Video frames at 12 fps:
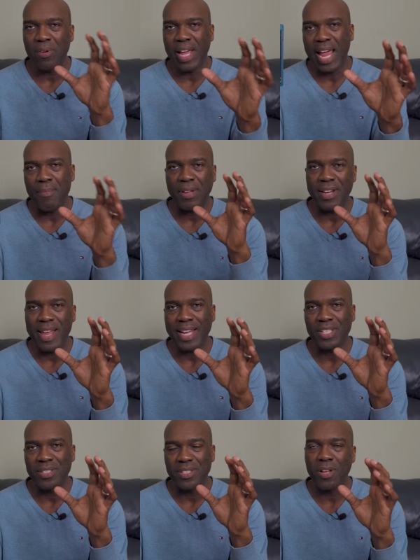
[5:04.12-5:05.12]
game
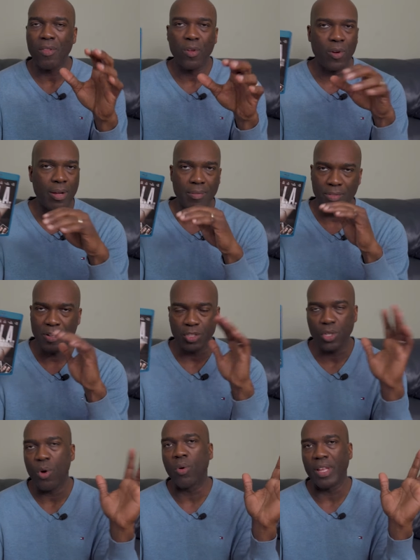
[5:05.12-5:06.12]
connections, although uh, they're
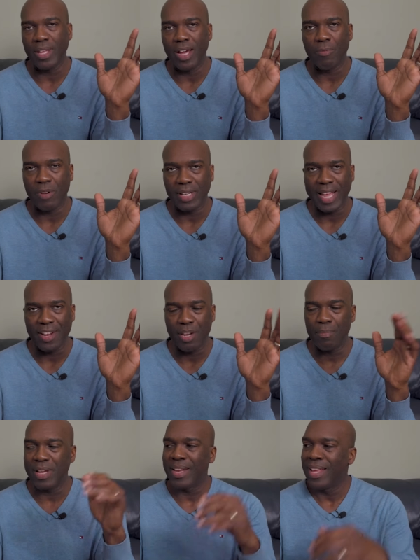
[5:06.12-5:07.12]
totally
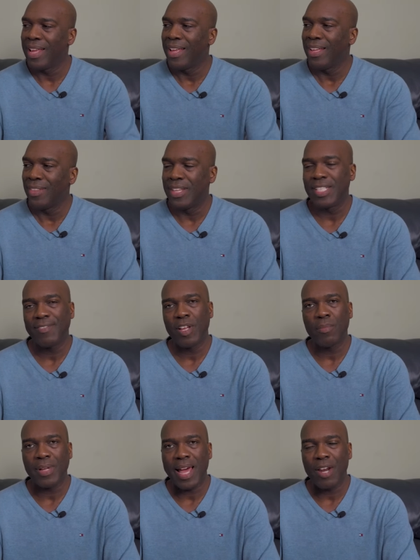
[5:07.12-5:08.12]
unrelated, but this
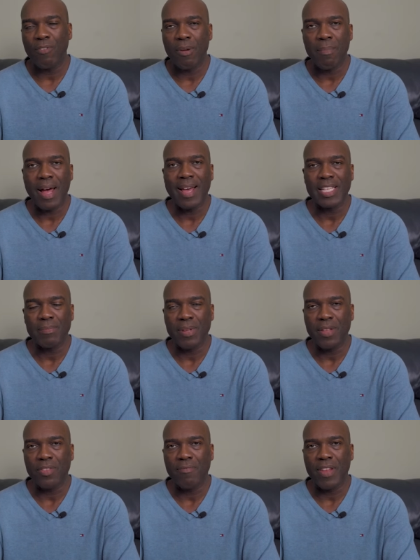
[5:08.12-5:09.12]
film kind of reminds
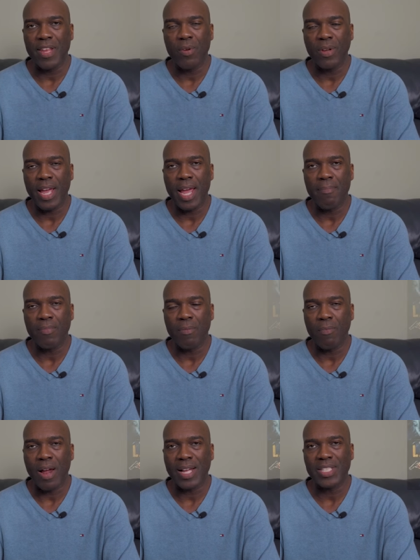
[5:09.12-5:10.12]
me of the video game
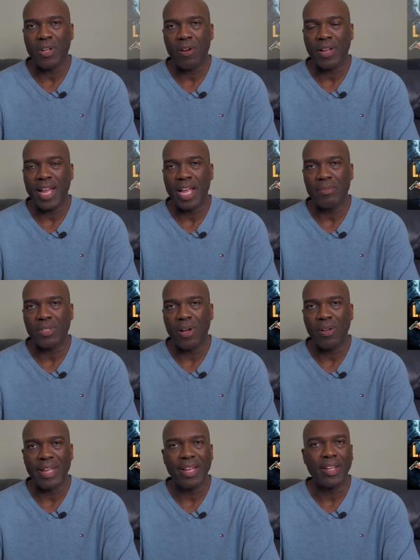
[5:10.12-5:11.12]
from Rockstar Games
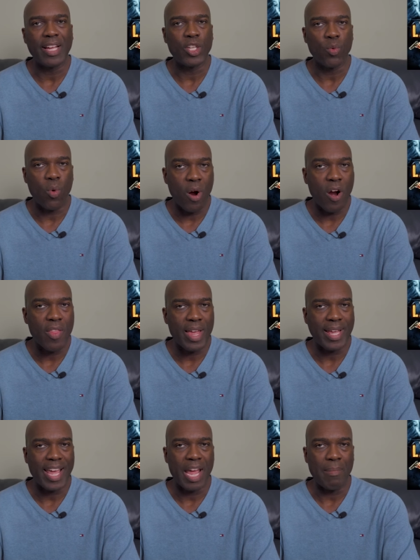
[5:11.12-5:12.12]
called LA Noire
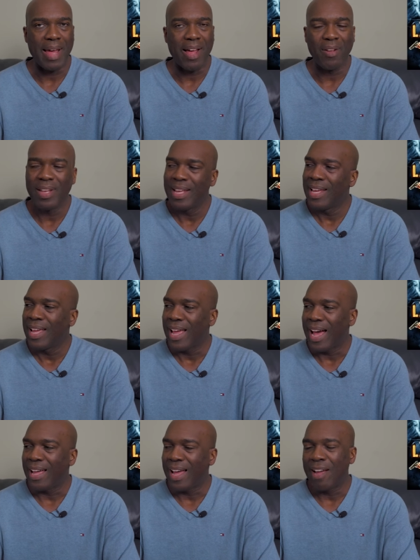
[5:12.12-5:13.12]
that came out.
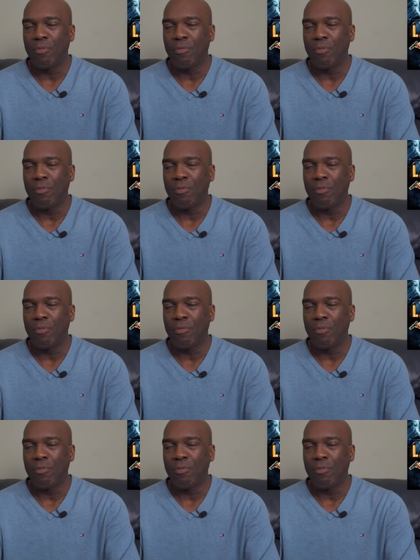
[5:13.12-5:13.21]
I, I